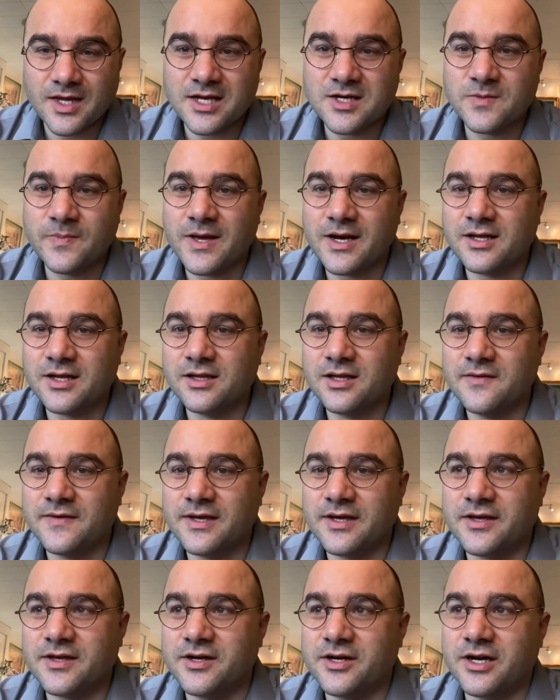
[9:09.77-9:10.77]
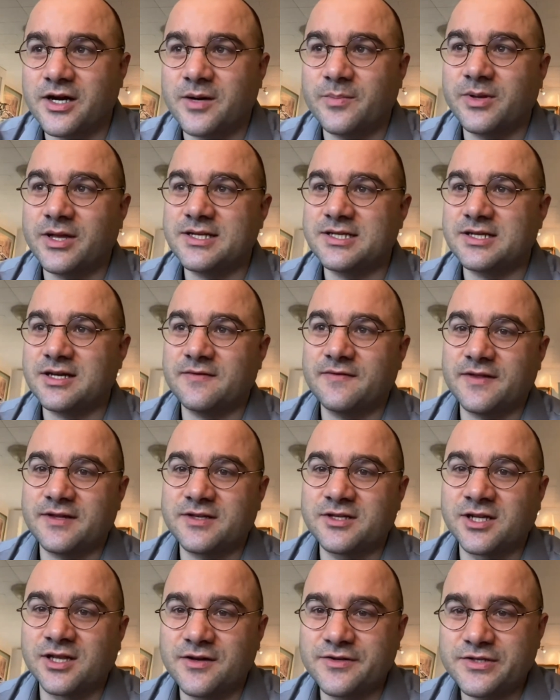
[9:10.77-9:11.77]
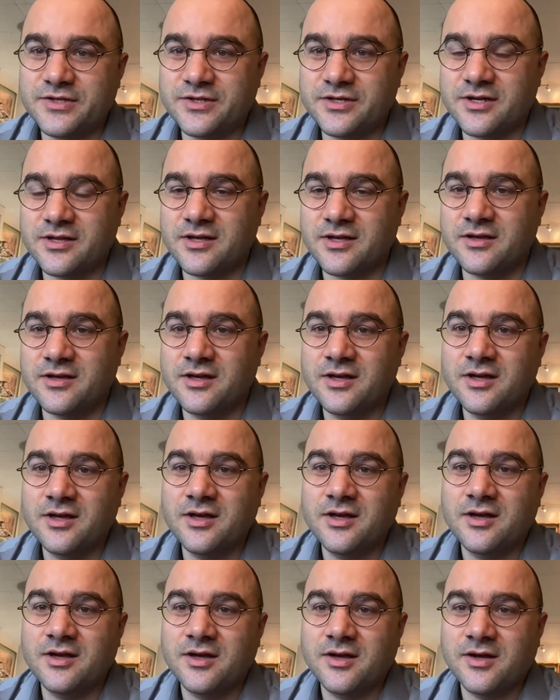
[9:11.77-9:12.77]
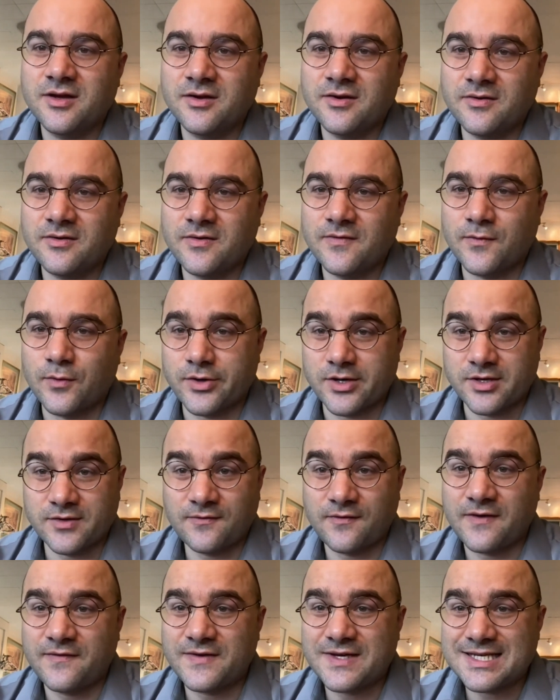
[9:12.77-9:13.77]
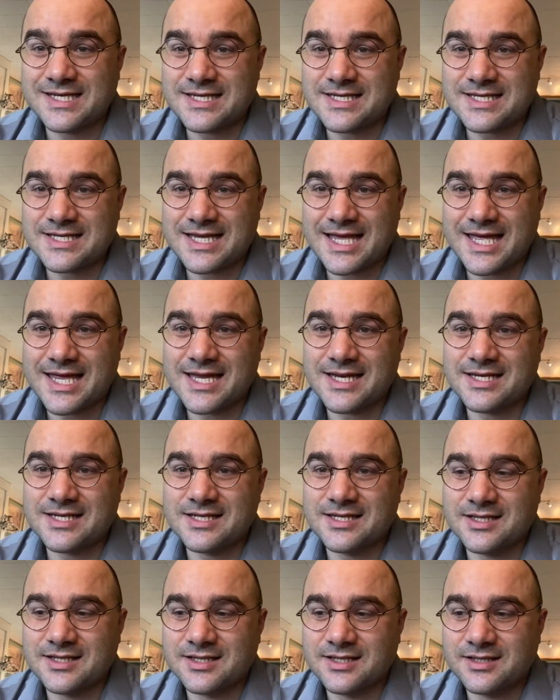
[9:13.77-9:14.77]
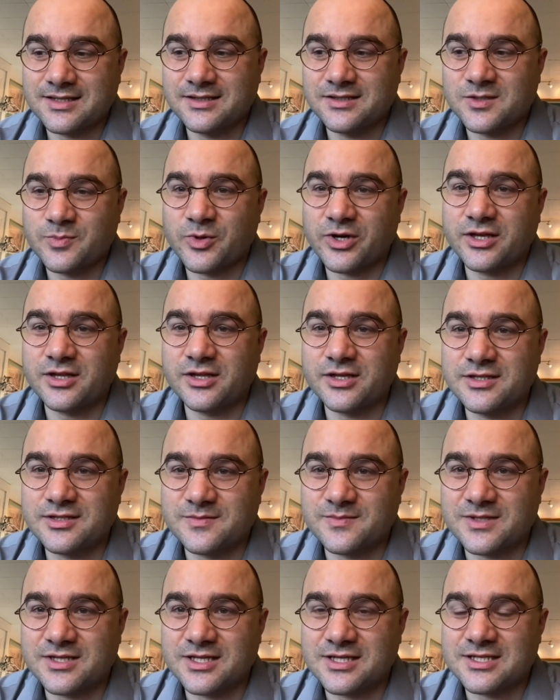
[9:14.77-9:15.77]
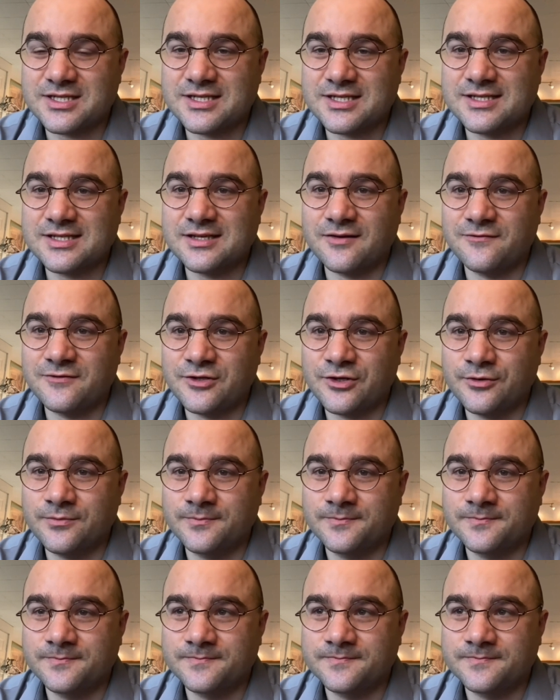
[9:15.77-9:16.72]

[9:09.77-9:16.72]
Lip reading: independent living, you're going to play stuff that's closer to the 40s, 50s, and sprinkle in some 60s stuff too.